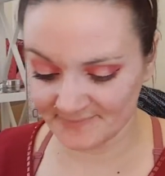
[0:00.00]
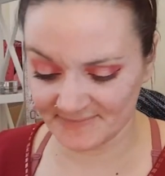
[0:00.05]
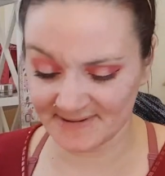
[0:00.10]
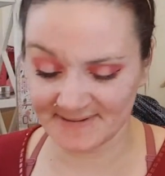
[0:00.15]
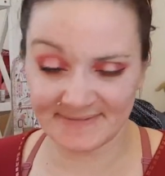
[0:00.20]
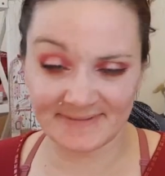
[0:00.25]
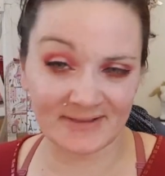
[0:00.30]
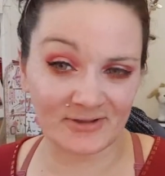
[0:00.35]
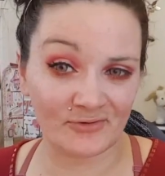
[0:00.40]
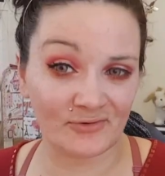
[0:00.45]

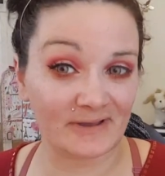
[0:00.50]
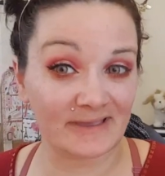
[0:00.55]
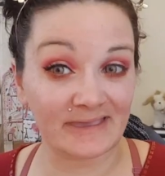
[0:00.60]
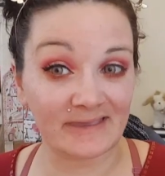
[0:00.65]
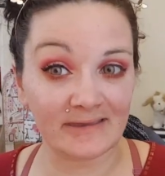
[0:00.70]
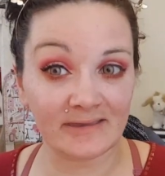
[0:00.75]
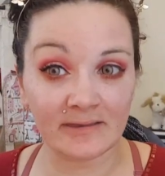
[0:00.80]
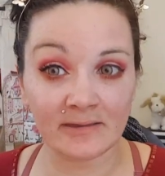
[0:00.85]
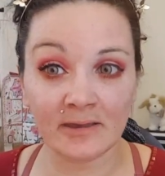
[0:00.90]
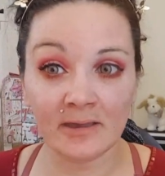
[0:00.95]
Just a
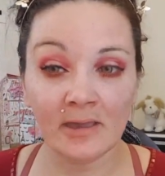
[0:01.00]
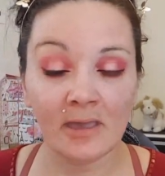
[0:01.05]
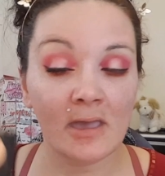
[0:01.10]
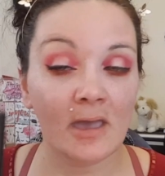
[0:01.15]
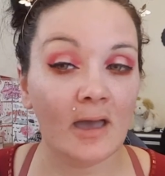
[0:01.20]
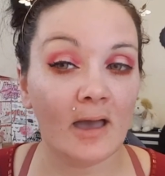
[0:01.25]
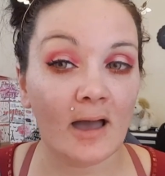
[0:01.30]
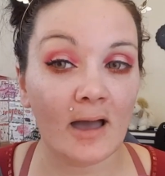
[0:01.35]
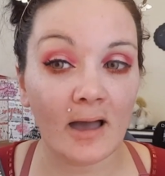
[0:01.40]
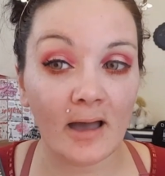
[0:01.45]
quickie.
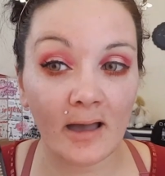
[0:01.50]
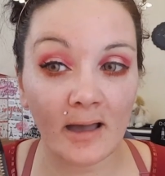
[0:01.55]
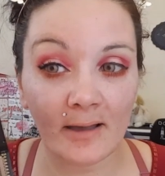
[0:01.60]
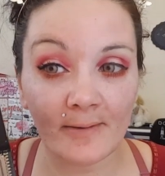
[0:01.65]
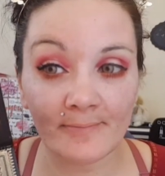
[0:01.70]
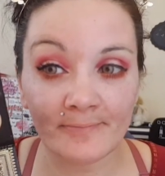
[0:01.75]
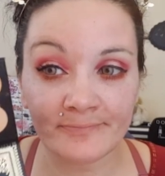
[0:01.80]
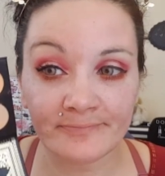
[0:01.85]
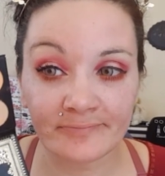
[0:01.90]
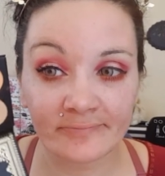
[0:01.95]

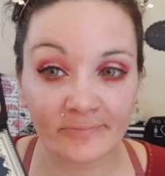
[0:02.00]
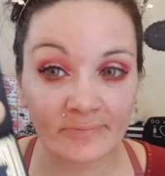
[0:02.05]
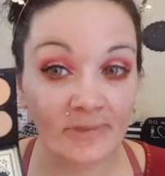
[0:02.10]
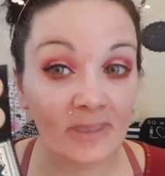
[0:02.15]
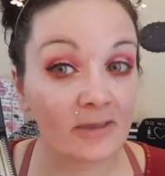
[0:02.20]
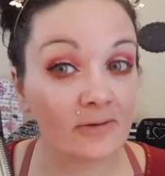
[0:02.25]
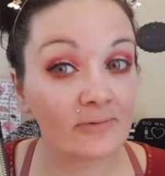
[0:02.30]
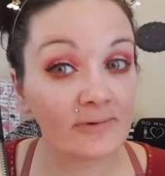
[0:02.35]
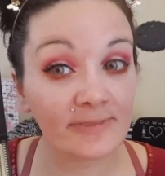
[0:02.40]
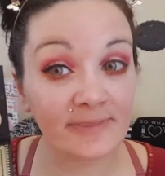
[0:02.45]

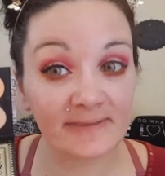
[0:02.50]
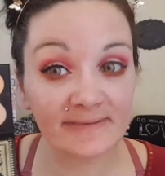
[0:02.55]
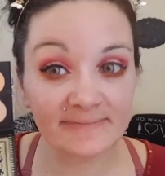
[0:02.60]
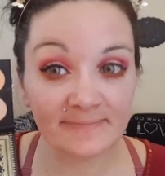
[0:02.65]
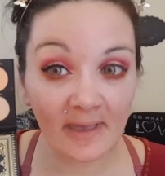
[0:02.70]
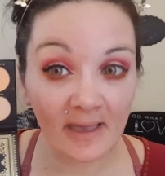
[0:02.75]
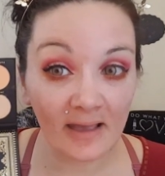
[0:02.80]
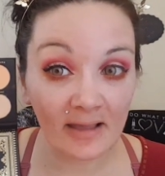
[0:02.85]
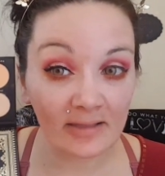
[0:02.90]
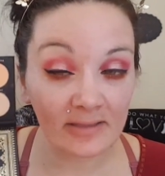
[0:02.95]
With this
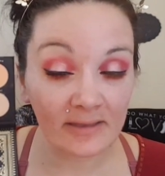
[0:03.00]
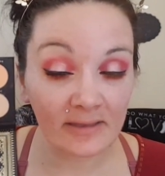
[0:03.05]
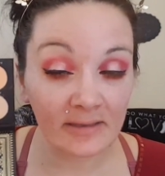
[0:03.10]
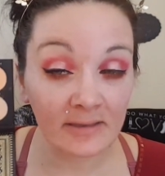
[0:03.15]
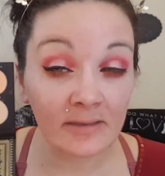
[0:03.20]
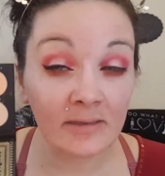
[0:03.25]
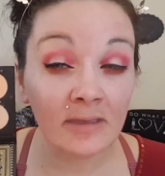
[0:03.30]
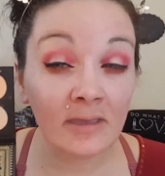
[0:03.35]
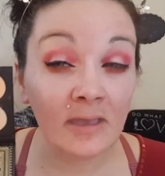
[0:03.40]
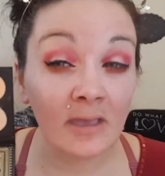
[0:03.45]

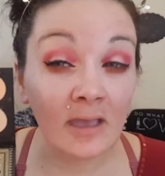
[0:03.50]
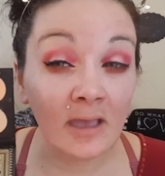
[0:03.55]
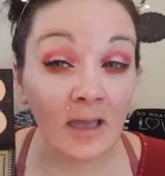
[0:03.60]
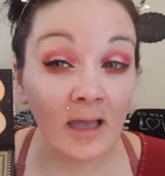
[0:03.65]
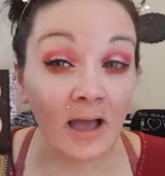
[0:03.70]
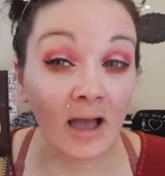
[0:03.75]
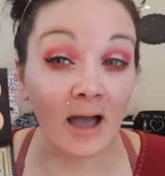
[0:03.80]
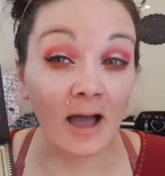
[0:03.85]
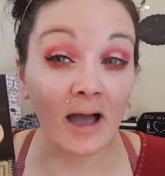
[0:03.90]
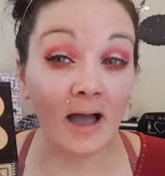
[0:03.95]
palette.
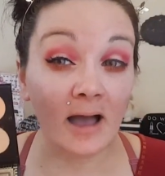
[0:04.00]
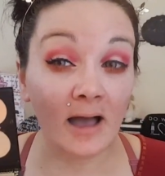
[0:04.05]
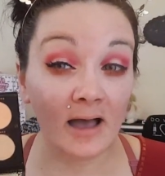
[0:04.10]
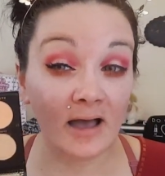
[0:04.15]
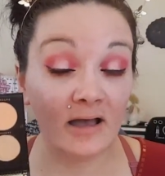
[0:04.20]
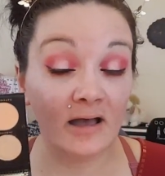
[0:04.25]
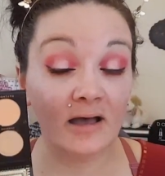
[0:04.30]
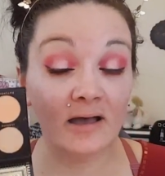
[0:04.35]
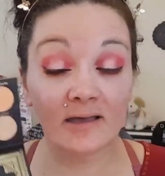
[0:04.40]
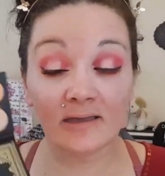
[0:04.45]

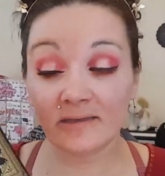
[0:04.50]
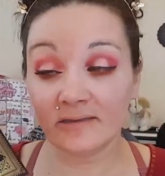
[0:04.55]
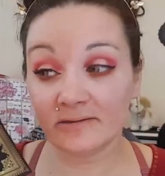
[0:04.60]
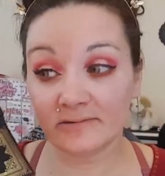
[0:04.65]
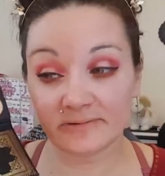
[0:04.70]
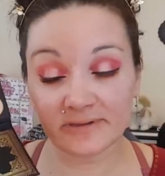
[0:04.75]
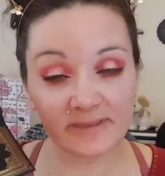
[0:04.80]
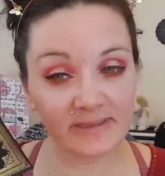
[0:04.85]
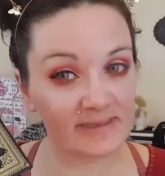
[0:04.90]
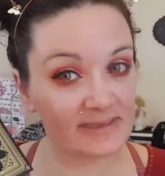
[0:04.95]

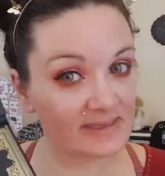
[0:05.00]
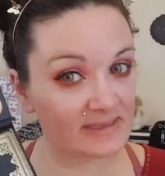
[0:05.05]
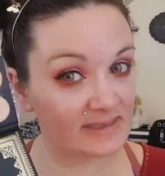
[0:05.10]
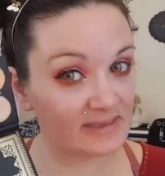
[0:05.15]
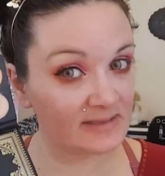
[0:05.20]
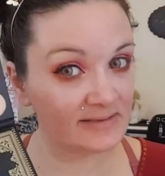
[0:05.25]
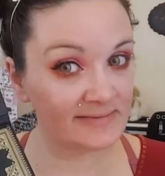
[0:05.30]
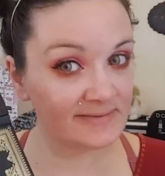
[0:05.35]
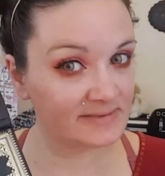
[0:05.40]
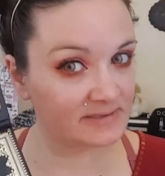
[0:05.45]
It
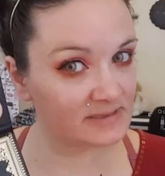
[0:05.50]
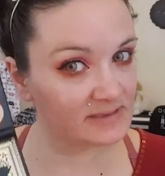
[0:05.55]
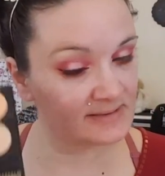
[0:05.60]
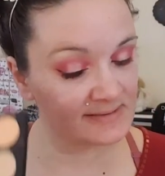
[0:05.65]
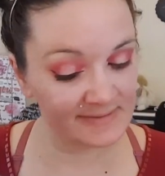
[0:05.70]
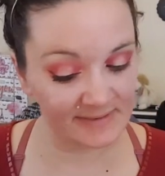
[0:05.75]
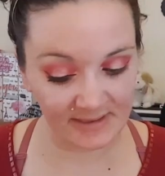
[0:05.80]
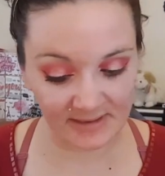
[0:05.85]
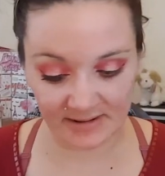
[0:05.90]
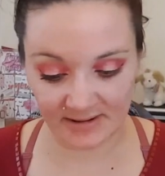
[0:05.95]
is
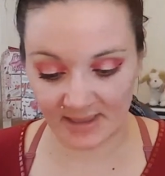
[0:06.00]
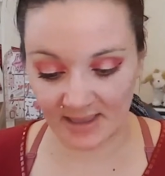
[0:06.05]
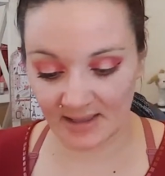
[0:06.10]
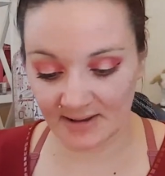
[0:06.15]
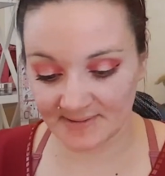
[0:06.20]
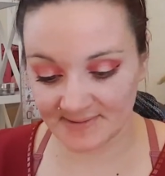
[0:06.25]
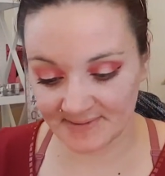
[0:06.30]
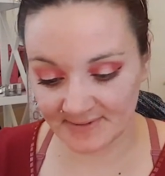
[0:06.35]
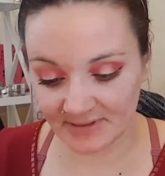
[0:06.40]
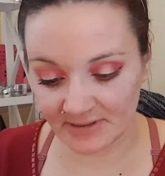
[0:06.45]
decent
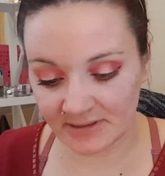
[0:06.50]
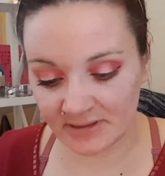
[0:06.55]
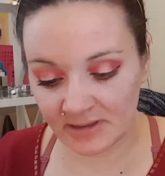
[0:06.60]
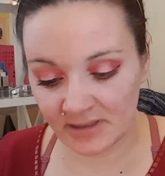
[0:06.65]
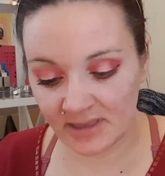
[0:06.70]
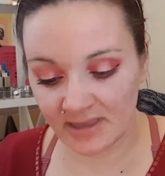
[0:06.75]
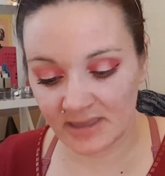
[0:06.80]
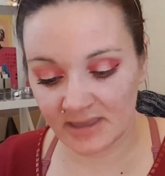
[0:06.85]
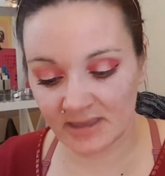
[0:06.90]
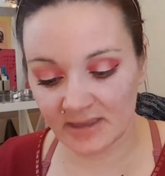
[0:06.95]
actually,
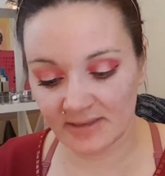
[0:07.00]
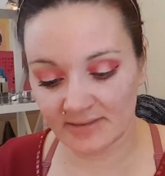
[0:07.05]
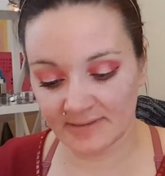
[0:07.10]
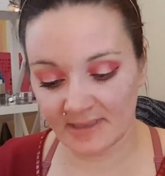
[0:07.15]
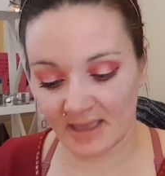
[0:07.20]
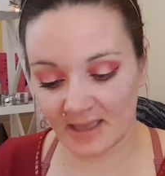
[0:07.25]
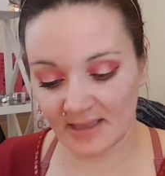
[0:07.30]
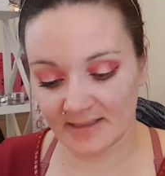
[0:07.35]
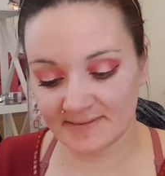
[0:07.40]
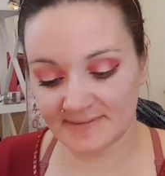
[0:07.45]

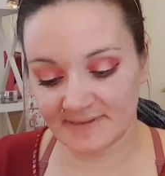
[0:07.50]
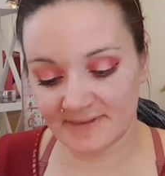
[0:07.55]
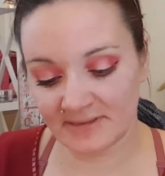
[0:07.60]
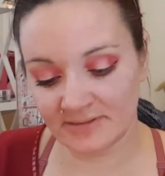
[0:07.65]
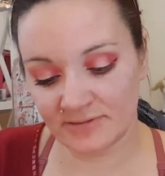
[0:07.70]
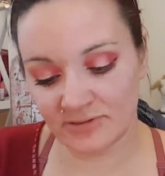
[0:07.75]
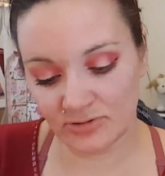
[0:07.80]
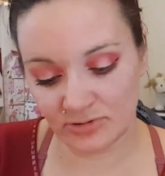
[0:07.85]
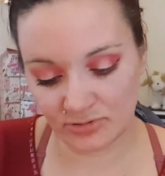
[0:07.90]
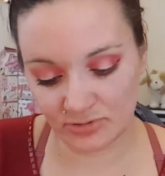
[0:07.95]
and I
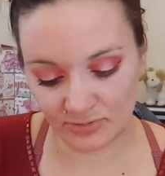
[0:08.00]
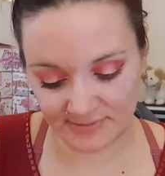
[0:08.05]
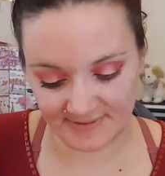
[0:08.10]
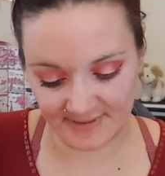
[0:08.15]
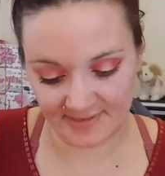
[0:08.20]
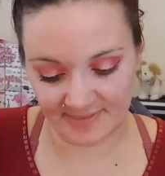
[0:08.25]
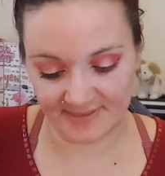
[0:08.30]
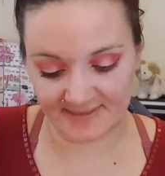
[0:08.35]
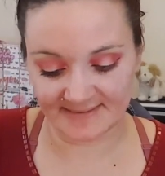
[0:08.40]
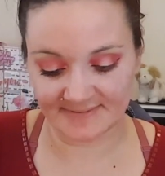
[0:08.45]
did use
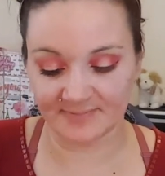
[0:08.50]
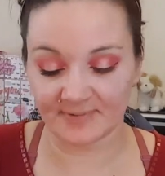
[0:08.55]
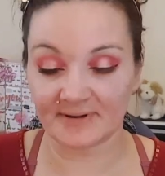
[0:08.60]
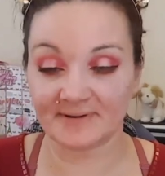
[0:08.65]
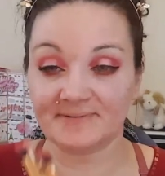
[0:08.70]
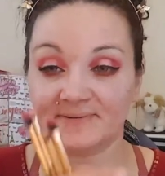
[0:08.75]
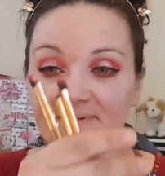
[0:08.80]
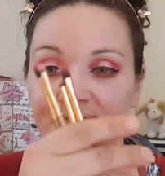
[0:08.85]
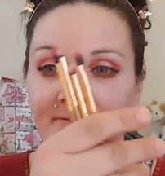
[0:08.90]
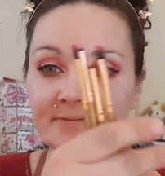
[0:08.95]
these
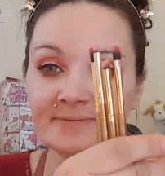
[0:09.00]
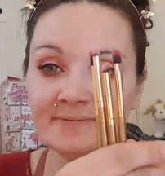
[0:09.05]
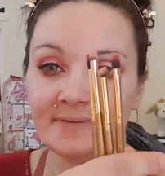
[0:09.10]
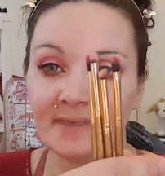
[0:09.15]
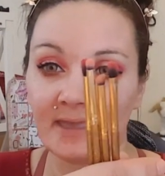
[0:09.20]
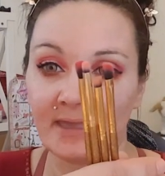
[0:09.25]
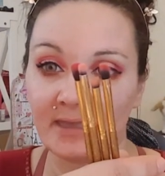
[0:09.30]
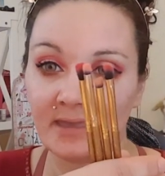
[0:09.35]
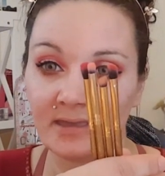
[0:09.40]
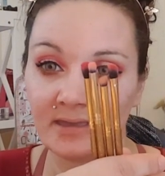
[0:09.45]
brushes,
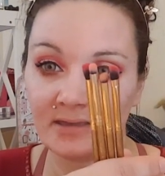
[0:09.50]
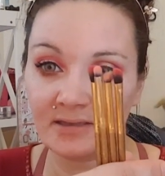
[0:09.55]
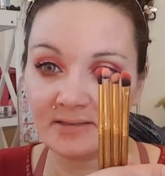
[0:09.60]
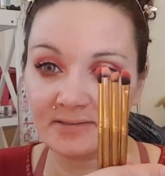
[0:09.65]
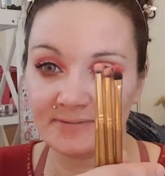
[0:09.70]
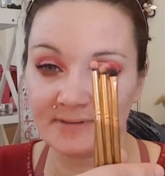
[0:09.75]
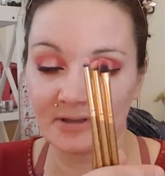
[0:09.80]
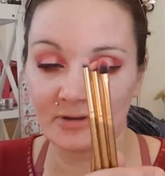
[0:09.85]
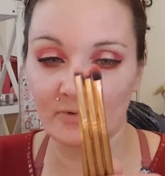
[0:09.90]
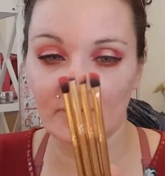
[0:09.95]

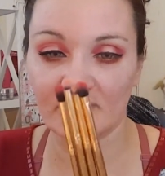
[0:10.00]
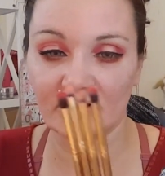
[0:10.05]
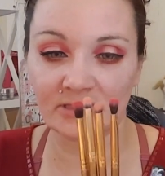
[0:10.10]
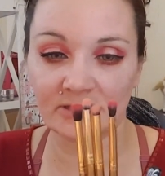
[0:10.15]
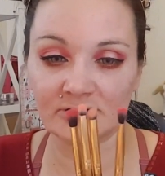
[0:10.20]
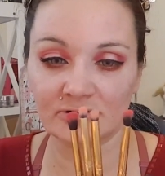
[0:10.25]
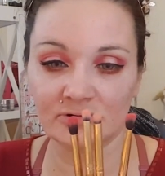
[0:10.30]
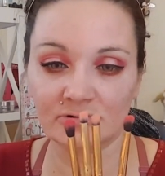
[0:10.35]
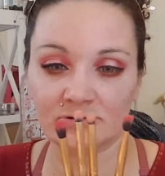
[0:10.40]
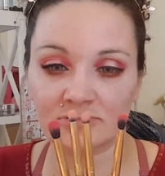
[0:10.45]
and a quick
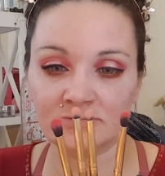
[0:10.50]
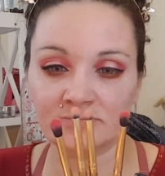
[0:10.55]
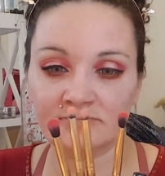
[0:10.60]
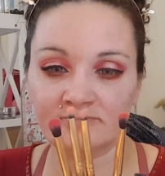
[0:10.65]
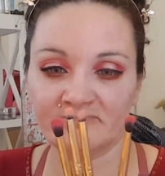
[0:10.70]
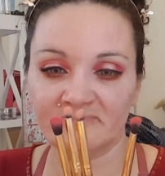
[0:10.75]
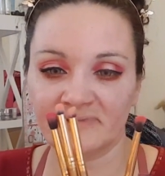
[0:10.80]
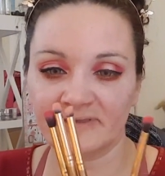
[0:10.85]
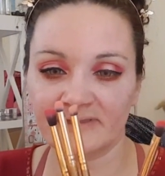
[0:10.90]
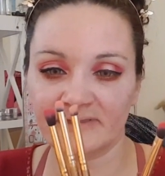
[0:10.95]
little
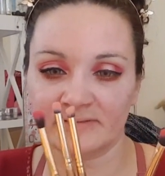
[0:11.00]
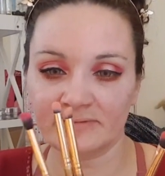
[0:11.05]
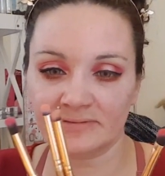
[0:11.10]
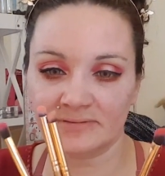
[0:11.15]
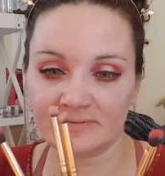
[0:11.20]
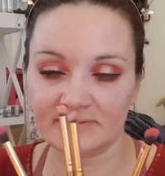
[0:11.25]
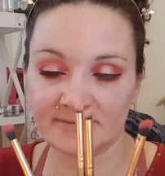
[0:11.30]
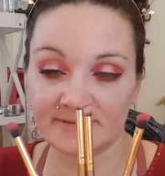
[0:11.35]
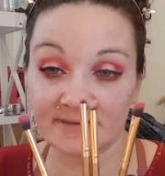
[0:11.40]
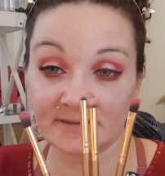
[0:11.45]
hint
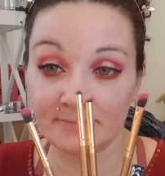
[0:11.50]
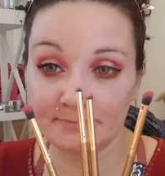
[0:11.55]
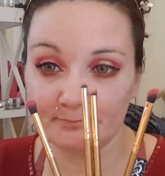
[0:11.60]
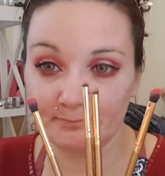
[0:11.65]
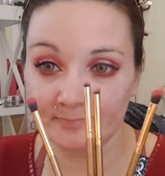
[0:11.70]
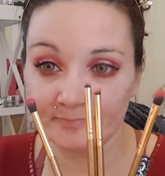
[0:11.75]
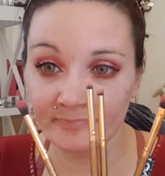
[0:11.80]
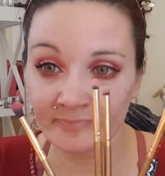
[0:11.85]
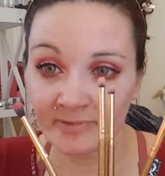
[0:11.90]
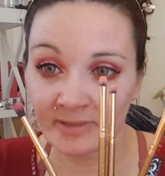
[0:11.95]
tip.